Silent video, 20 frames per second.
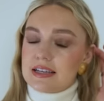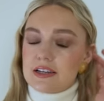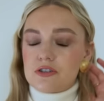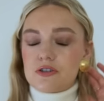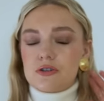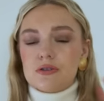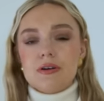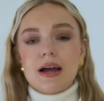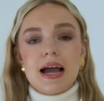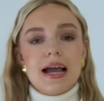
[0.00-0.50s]
I'll
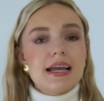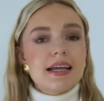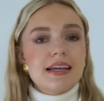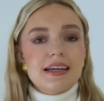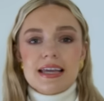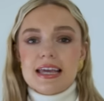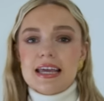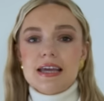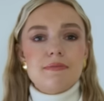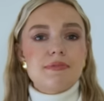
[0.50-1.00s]
try
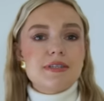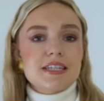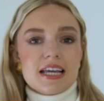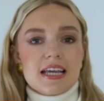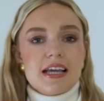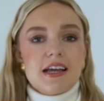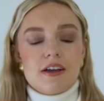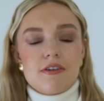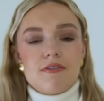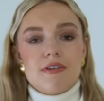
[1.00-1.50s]
and keep
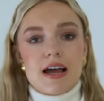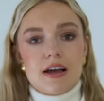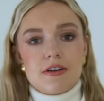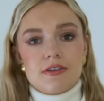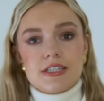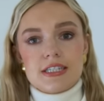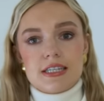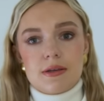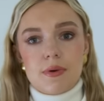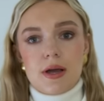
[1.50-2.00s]
digging around
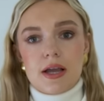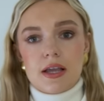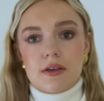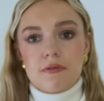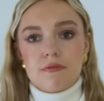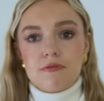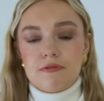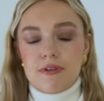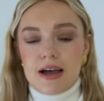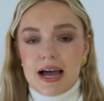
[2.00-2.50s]
to see what I
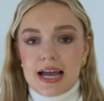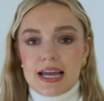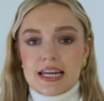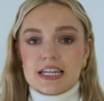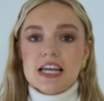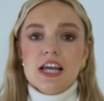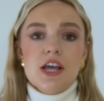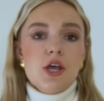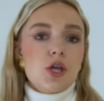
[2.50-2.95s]
can find.